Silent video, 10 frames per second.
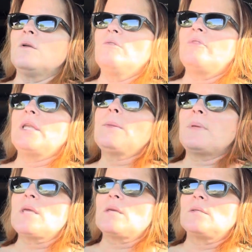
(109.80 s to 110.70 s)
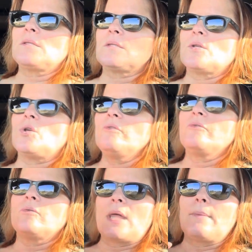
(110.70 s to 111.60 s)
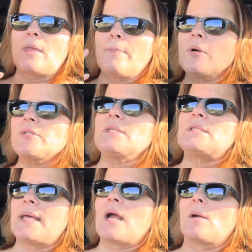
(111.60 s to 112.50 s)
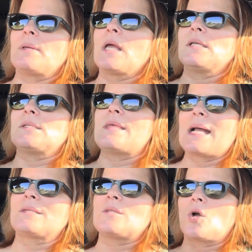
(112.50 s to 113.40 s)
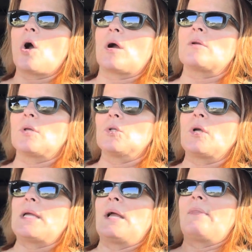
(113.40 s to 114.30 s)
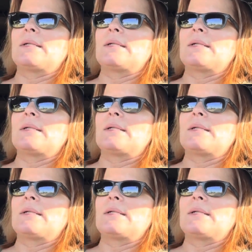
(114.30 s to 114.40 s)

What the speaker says: VDPs, that person's there because that's the car they're looking at.